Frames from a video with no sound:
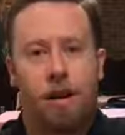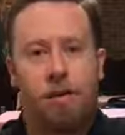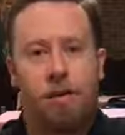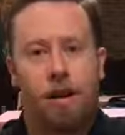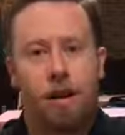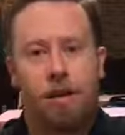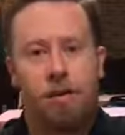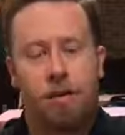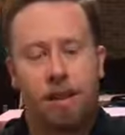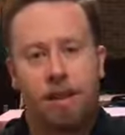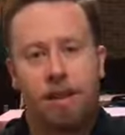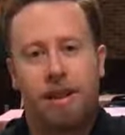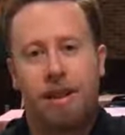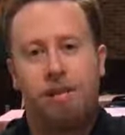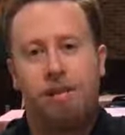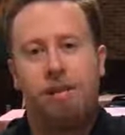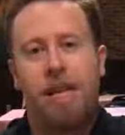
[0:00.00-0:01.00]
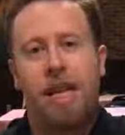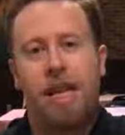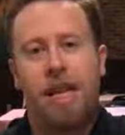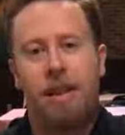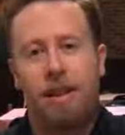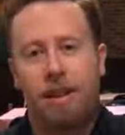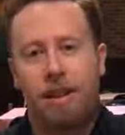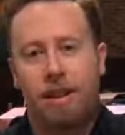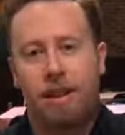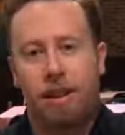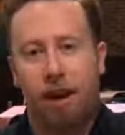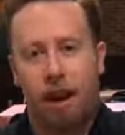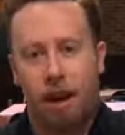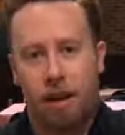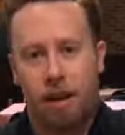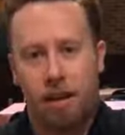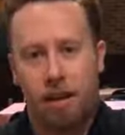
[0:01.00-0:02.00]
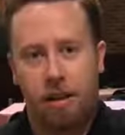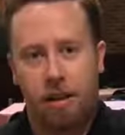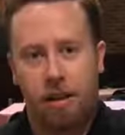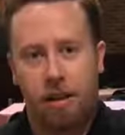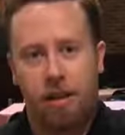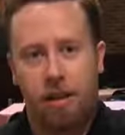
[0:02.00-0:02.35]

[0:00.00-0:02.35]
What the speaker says: Our restaurant's uniquely designed.